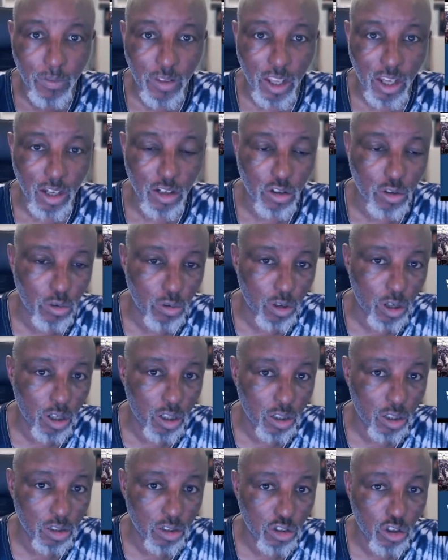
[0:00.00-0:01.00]
and who
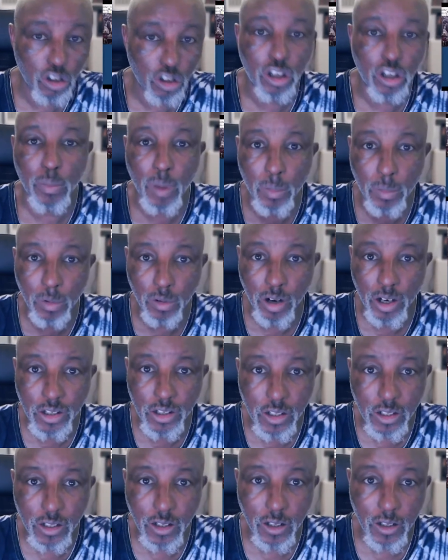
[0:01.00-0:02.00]
are not
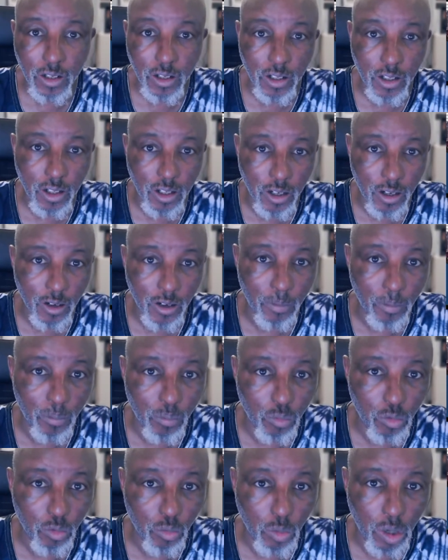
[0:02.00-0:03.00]
commemorated
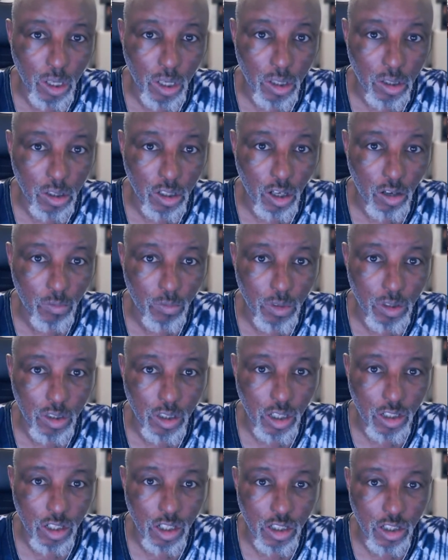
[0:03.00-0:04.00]
when government
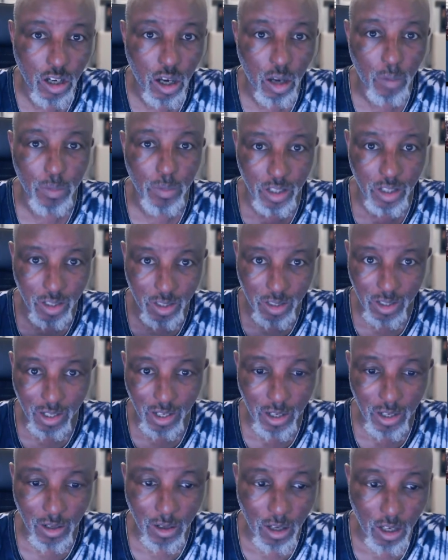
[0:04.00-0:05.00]
does its Armistice
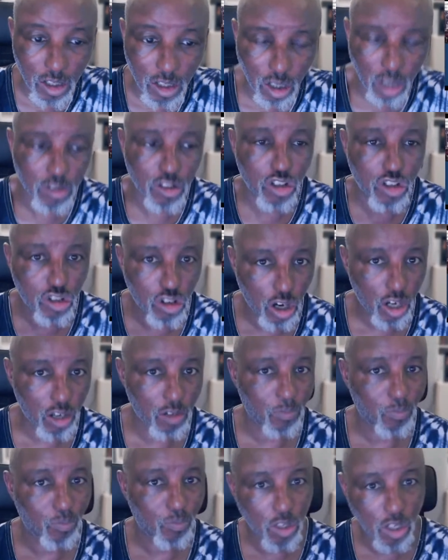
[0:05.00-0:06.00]
Day. So I'm just trying
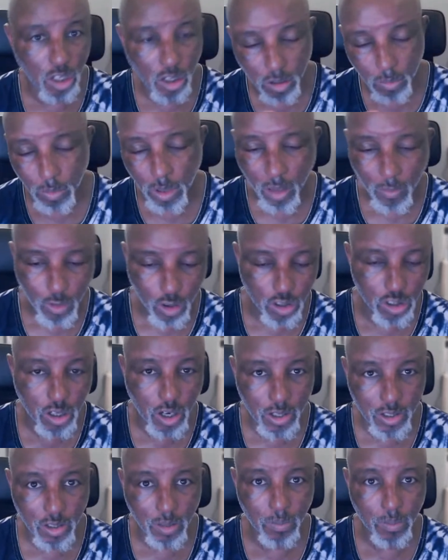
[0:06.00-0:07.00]
to, we haven't got
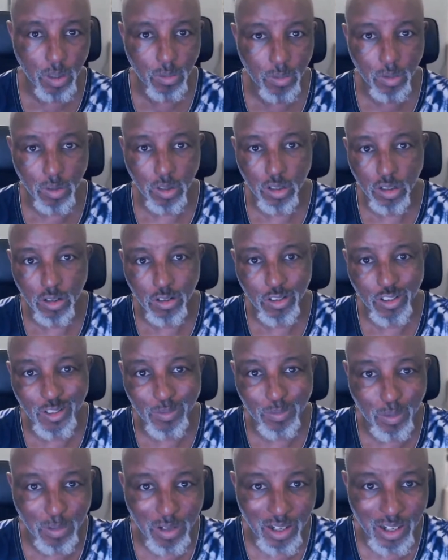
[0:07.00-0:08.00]
time to. It's
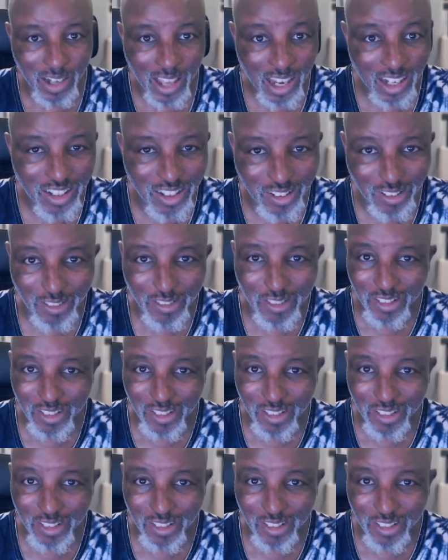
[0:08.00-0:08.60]
probably a lecture